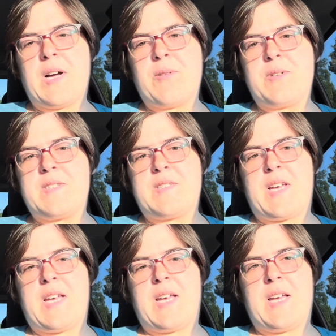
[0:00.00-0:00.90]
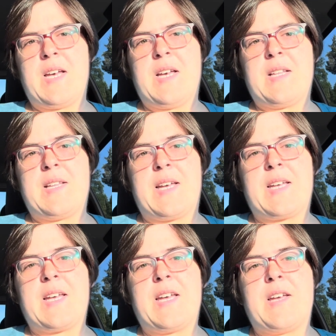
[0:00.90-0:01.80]
I would say
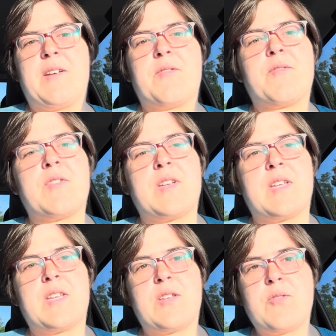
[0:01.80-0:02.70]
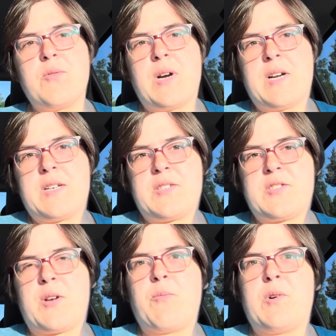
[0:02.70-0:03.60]
like if you are
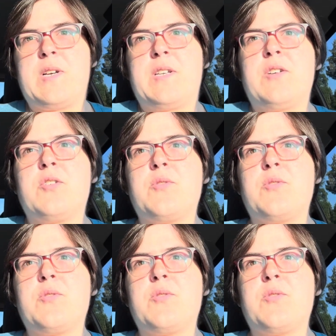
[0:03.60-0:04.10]
someone